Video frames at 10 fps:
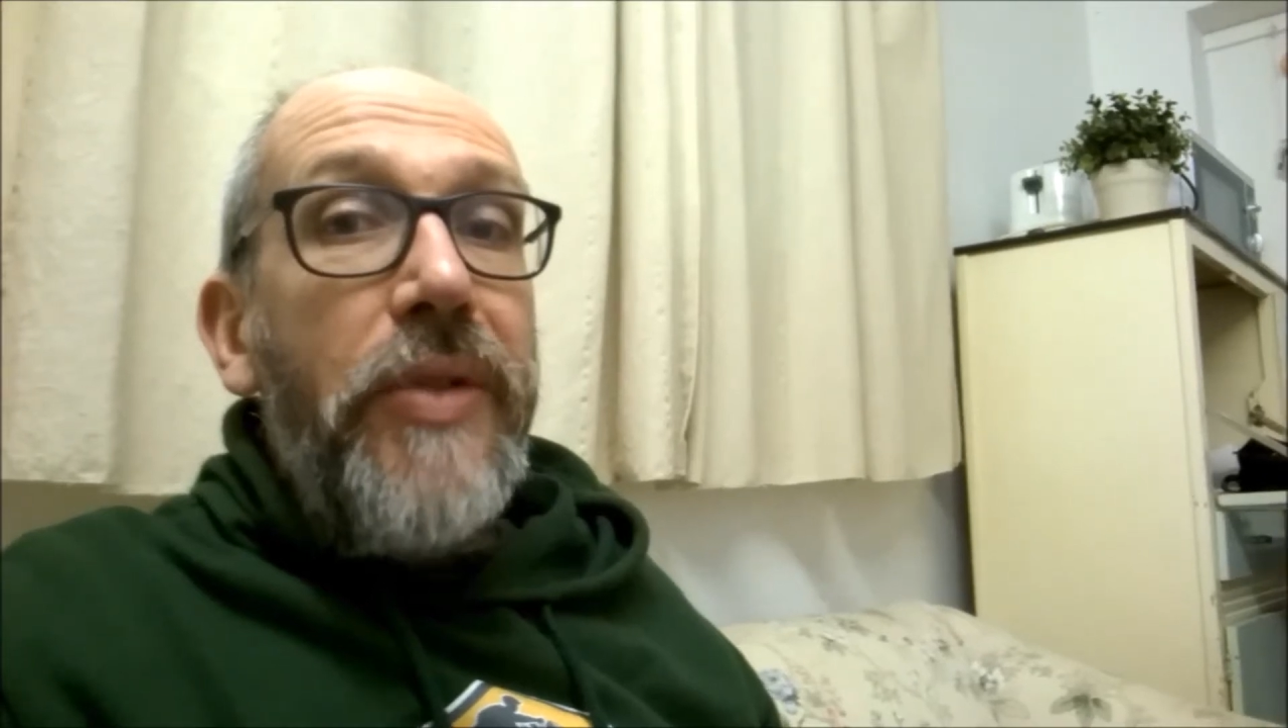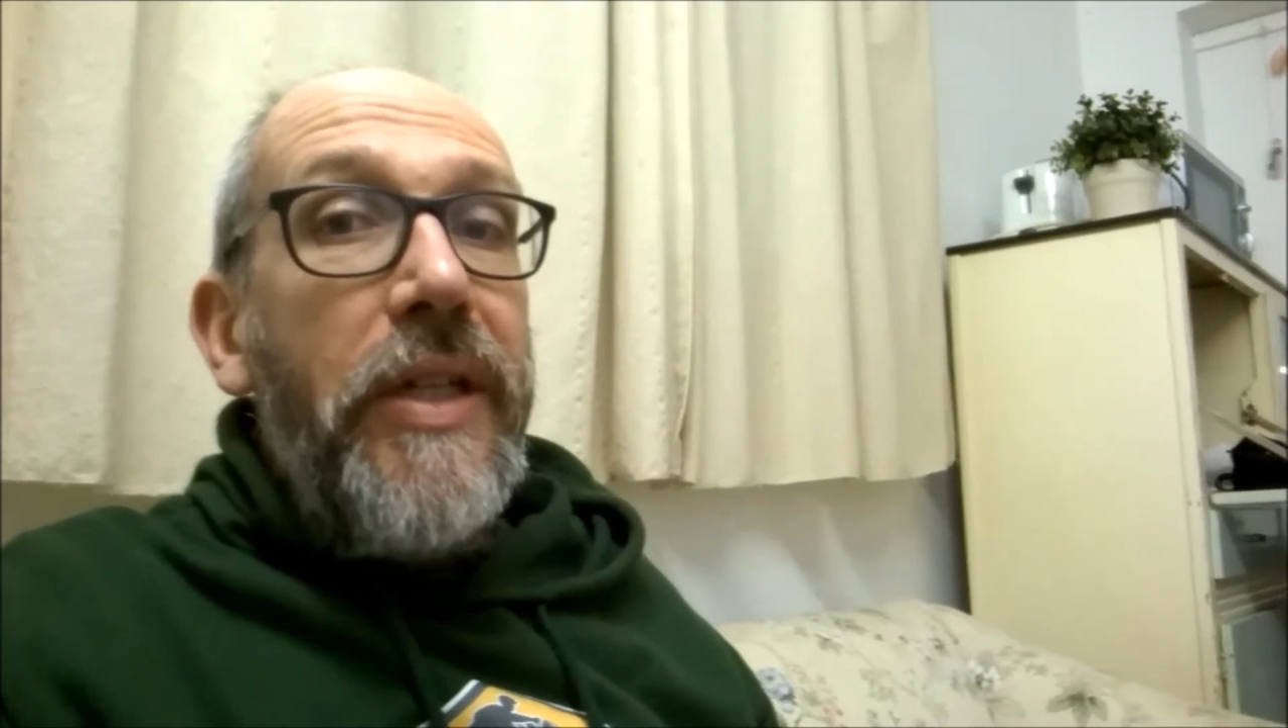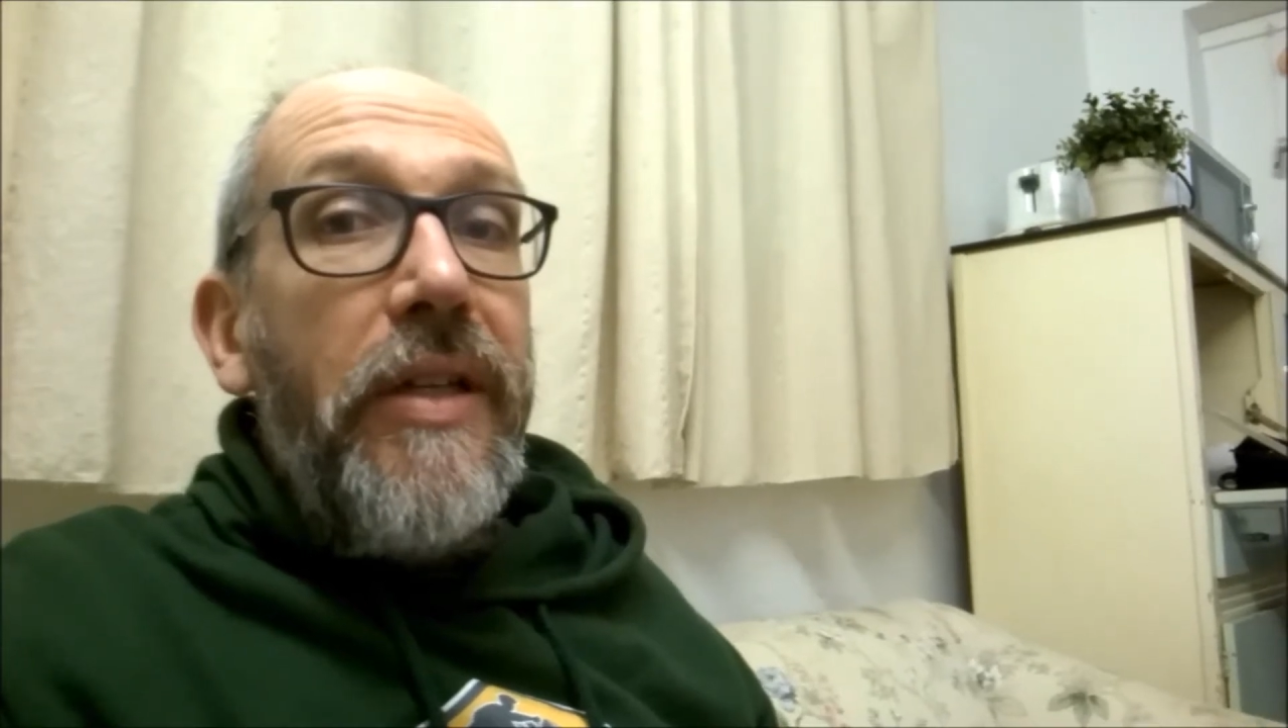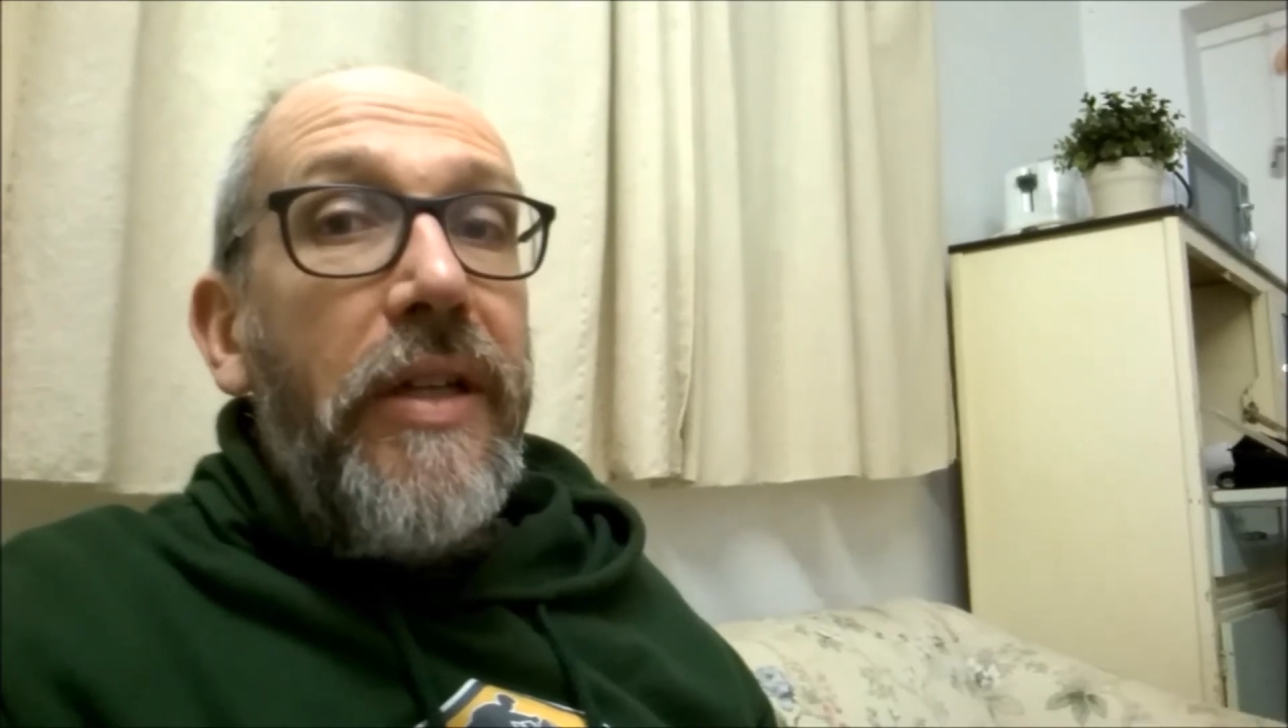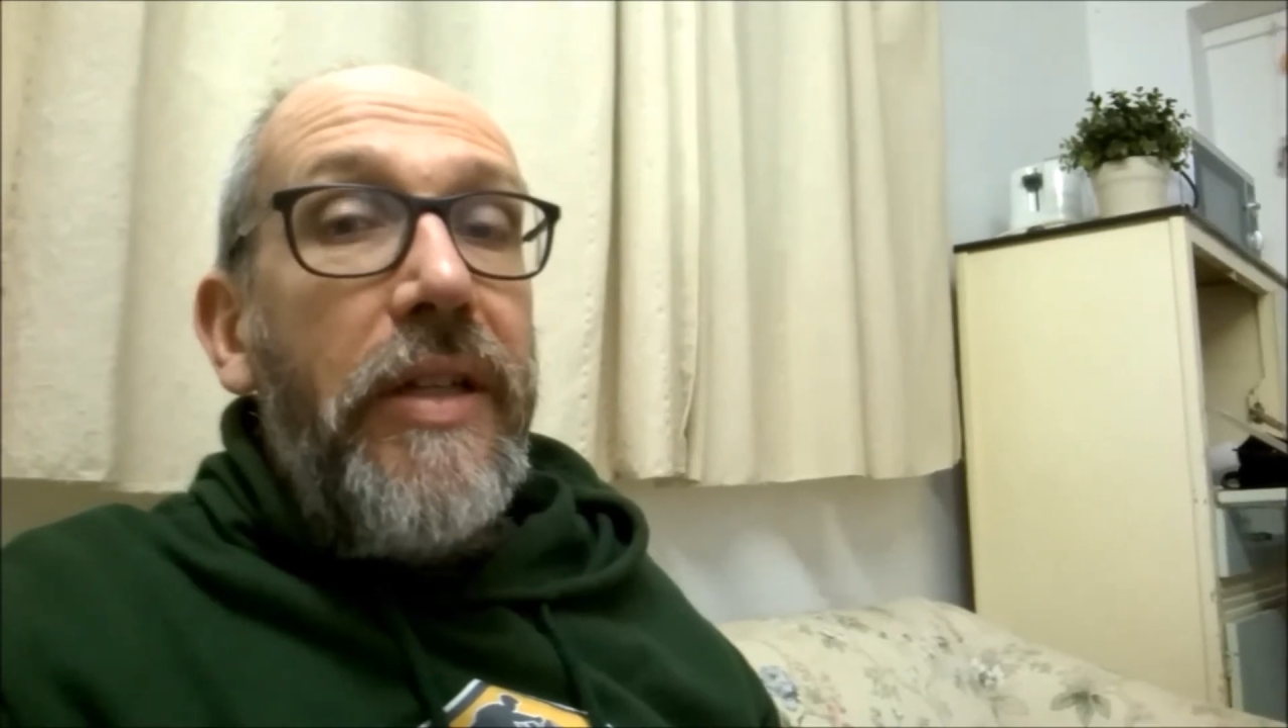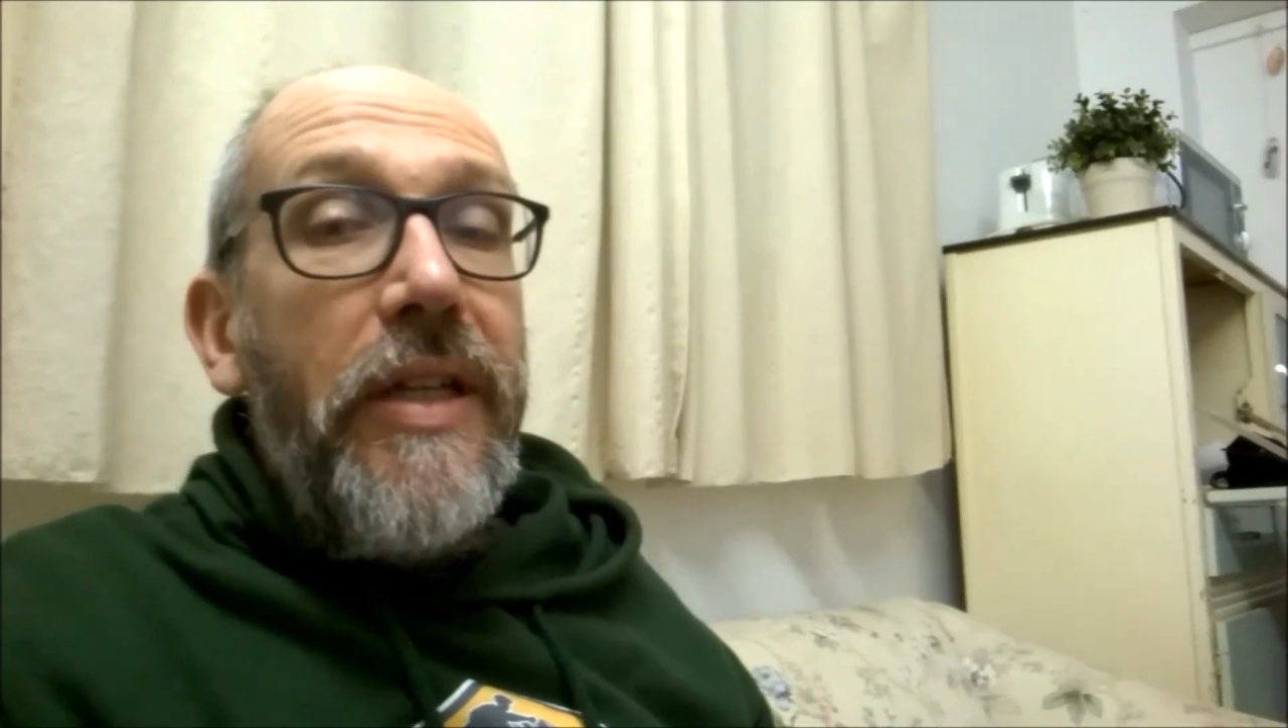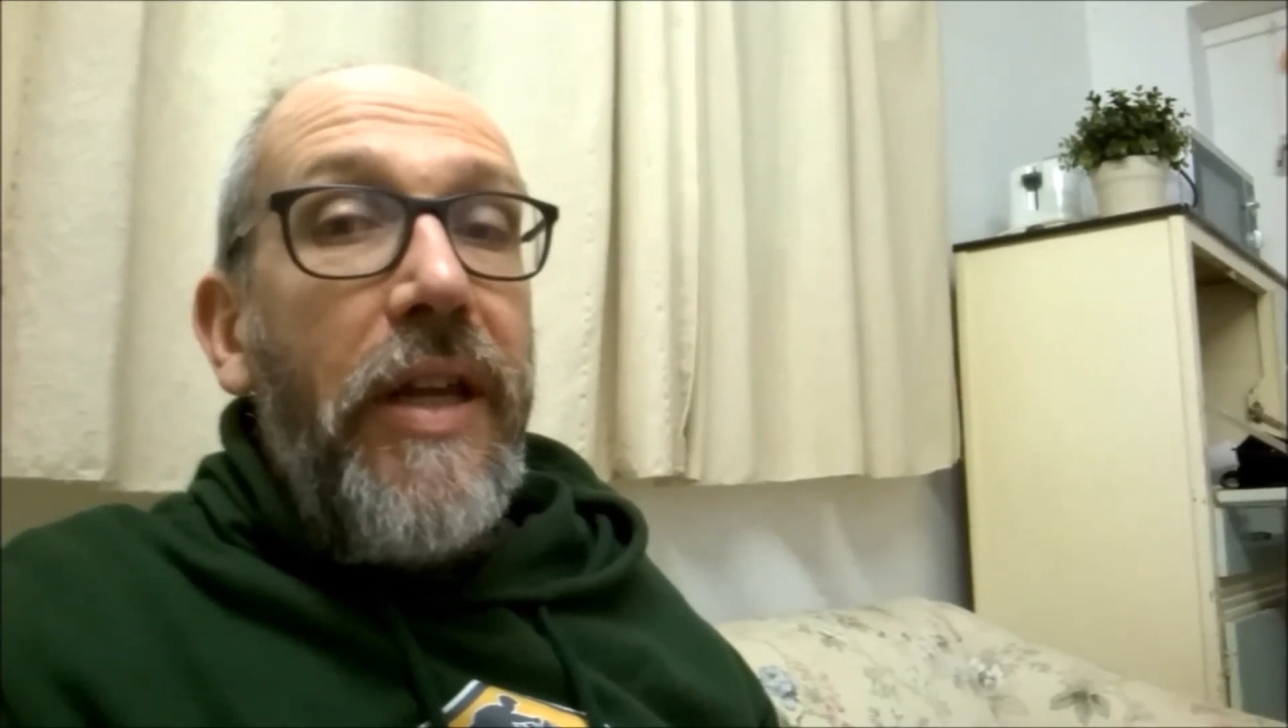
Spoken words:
didn't